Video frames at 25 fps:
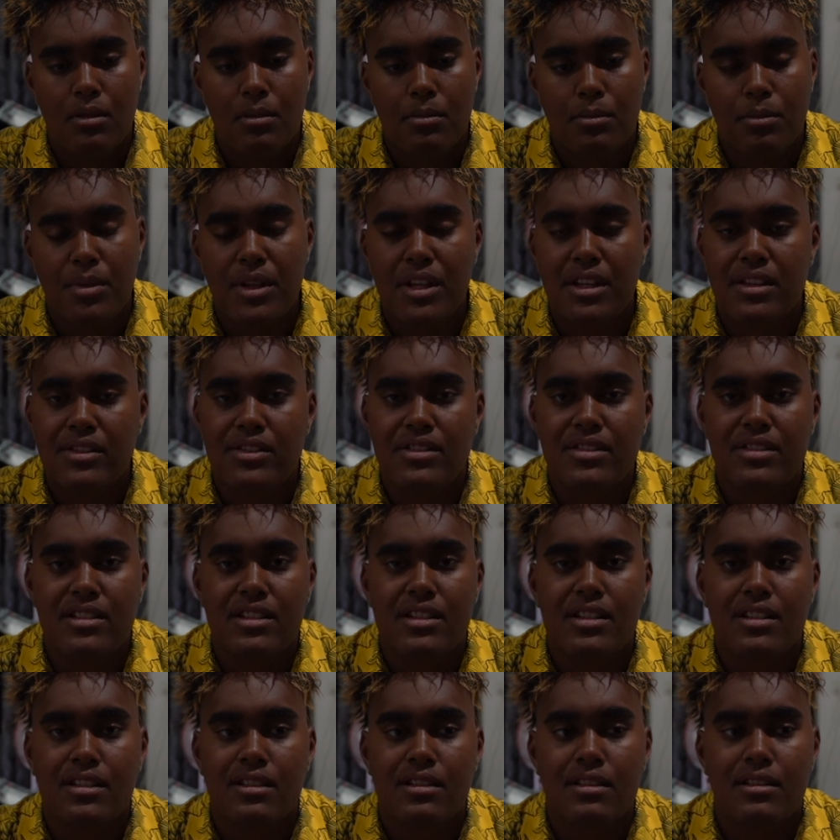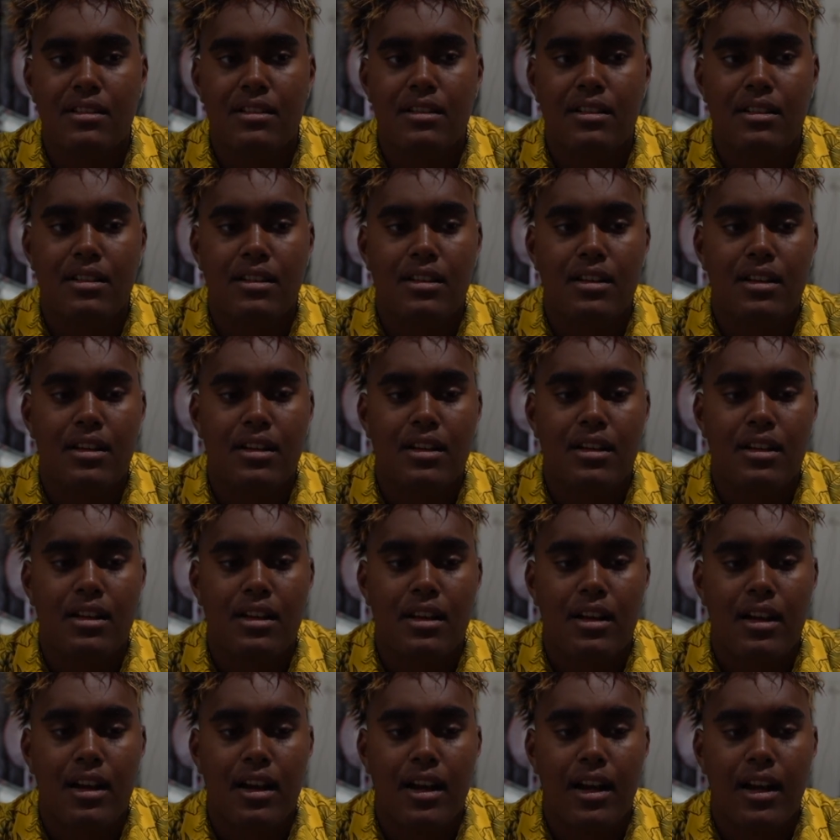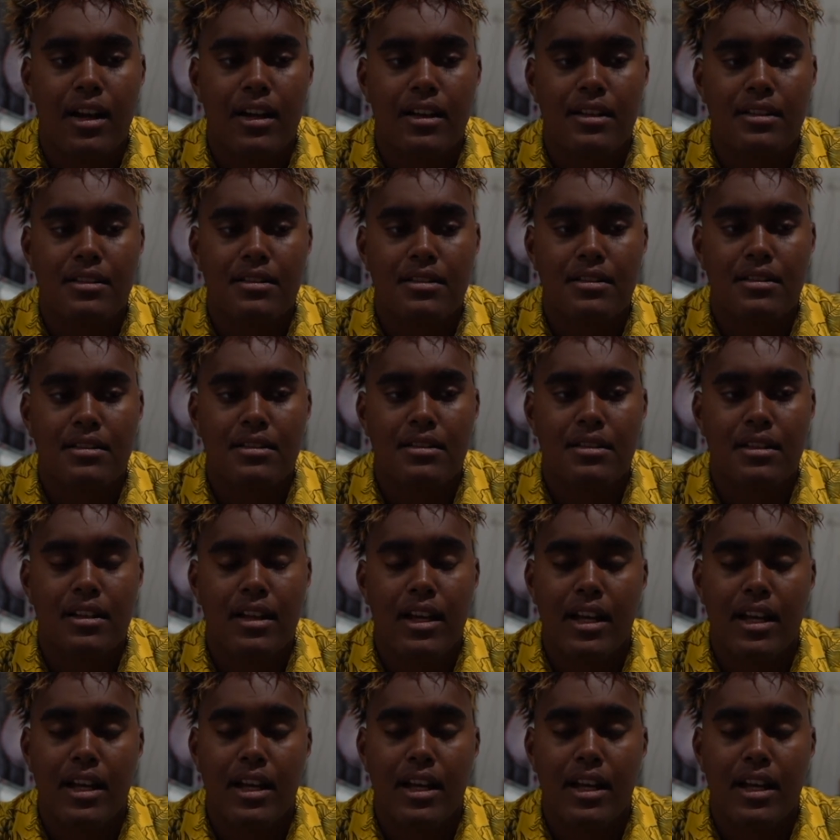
being seen as